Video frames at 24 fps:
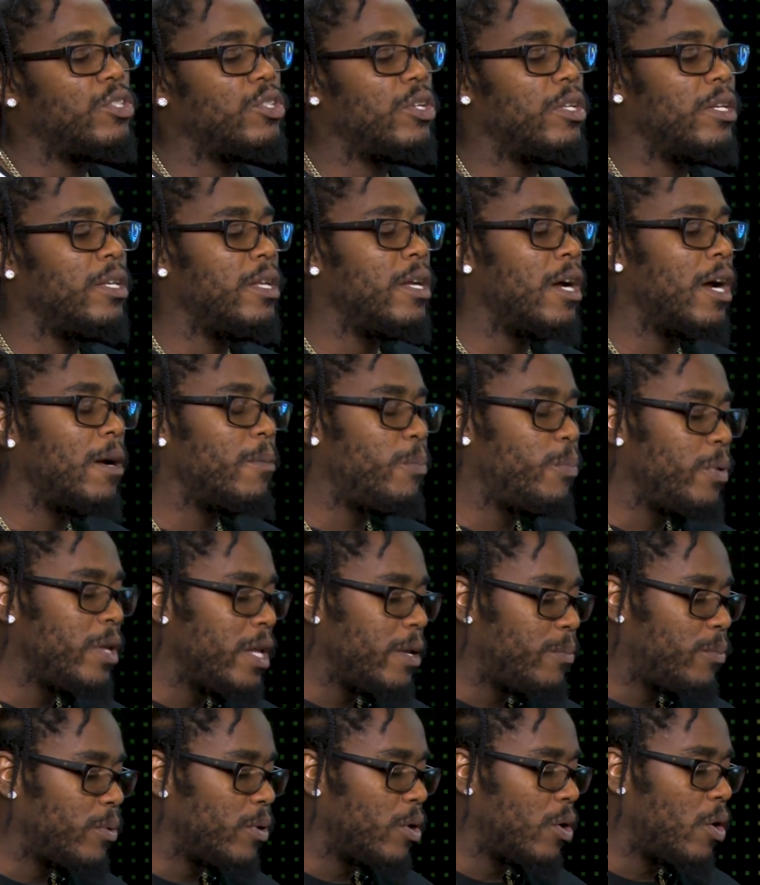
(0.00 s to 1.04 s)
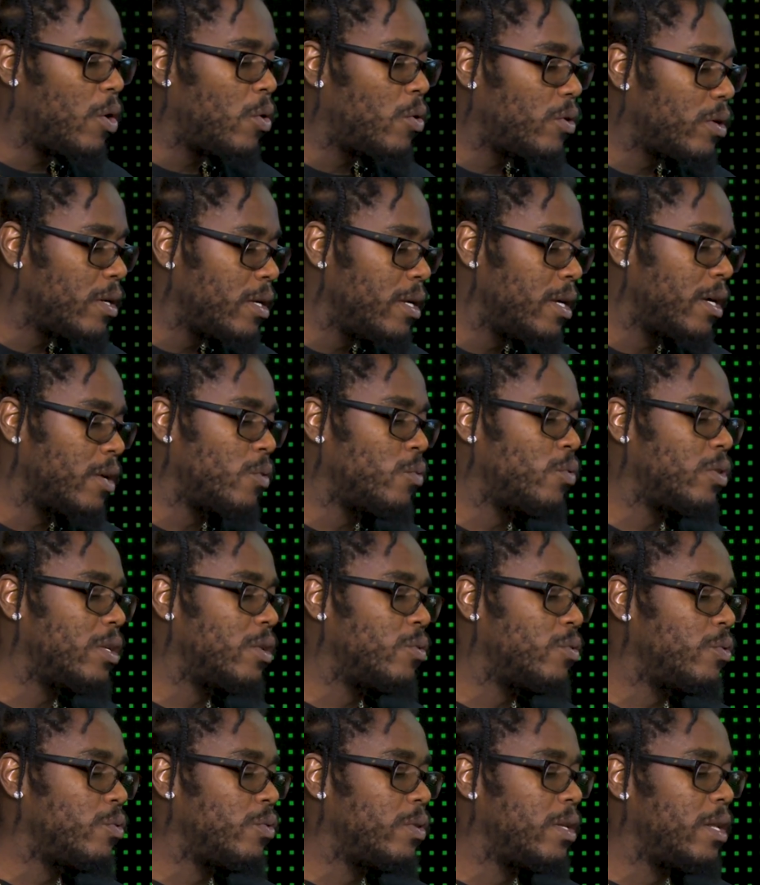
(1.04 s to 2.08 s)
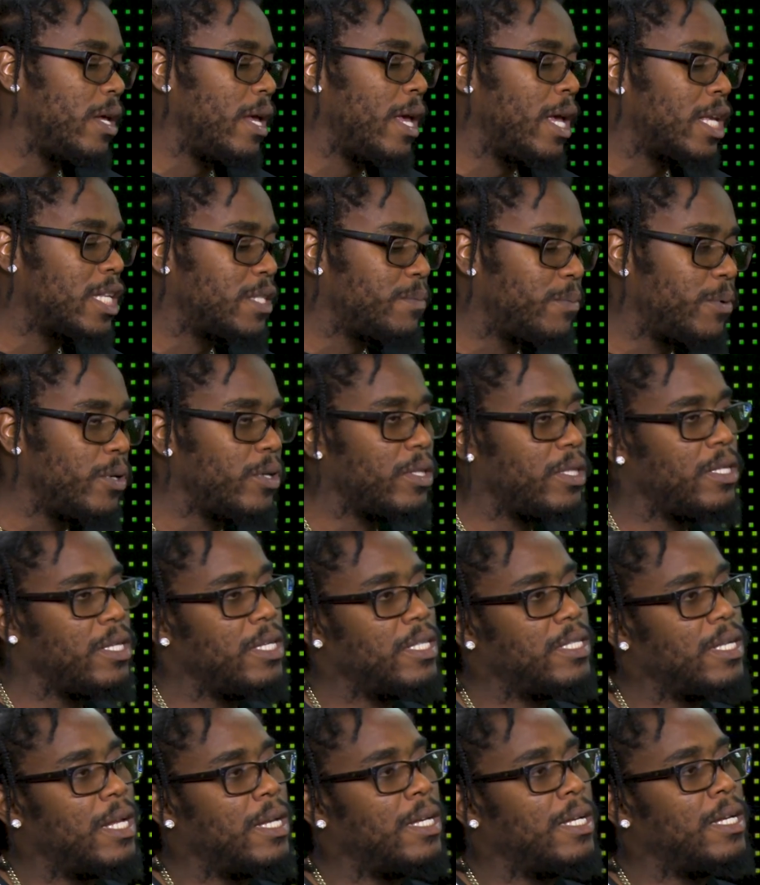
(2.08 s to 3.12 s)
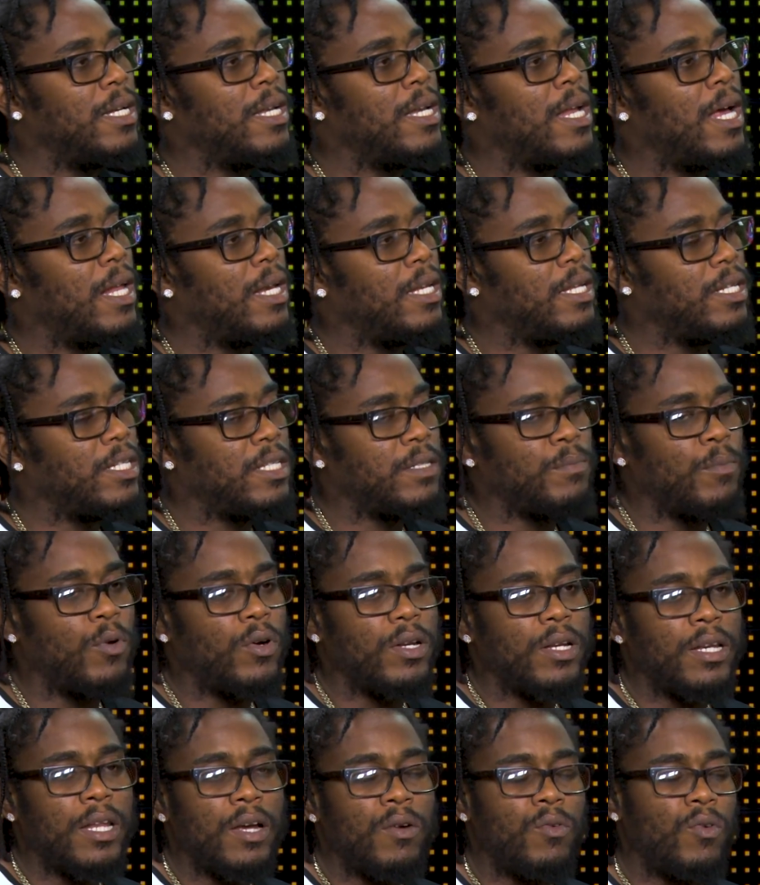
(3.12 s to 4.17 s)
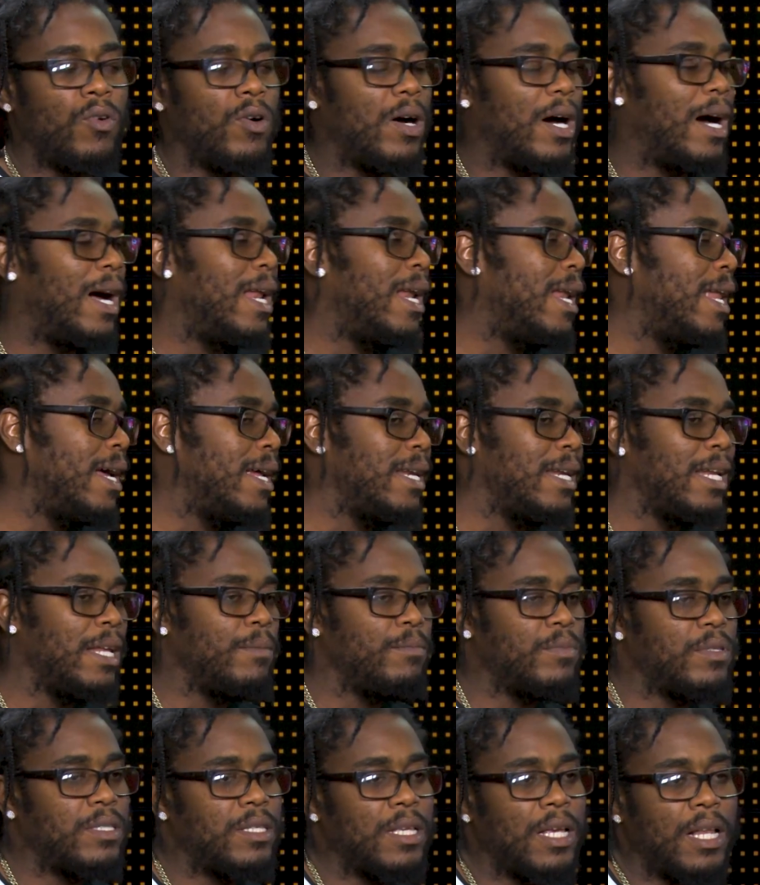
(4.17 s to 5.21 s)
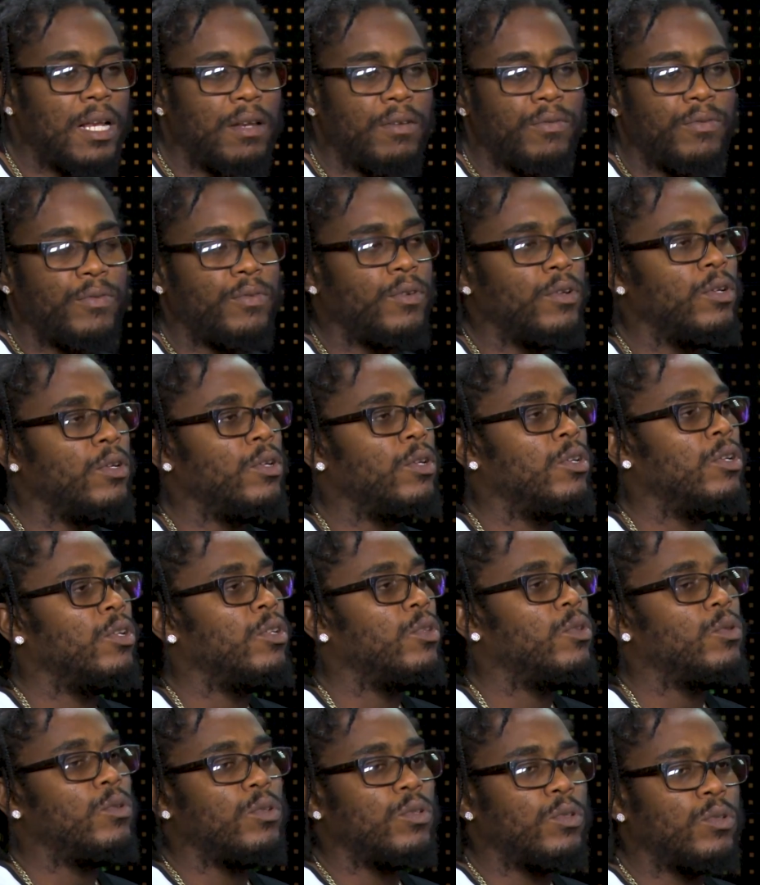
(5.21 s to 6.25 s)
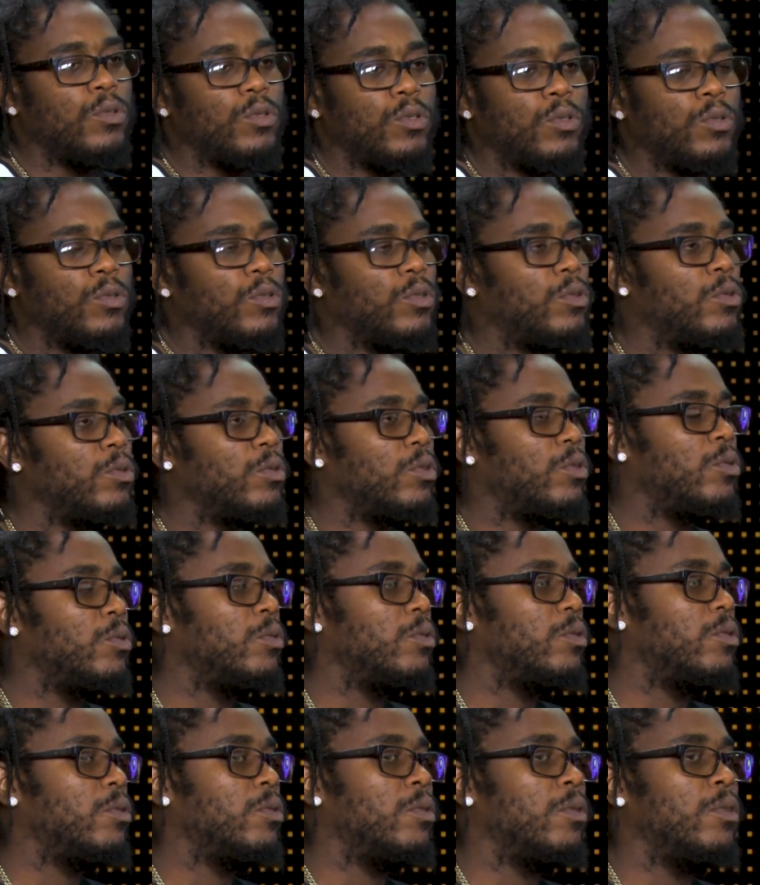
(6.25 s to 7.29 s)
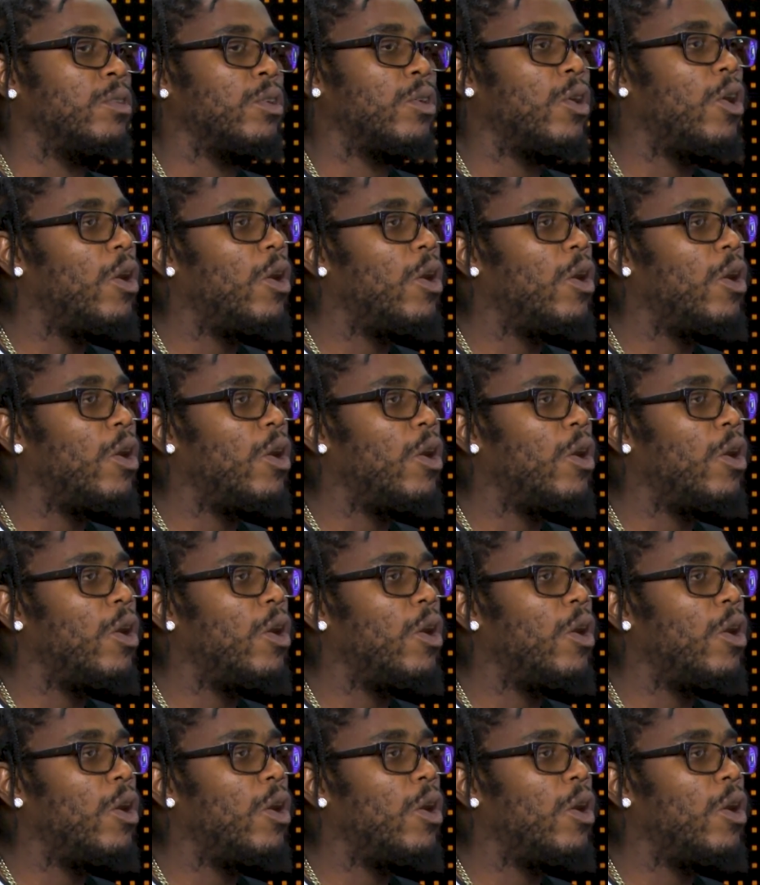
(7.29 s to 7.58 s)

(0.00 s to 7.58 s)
So there are people out there with the expertise and the knowledge, but they won't align themselves to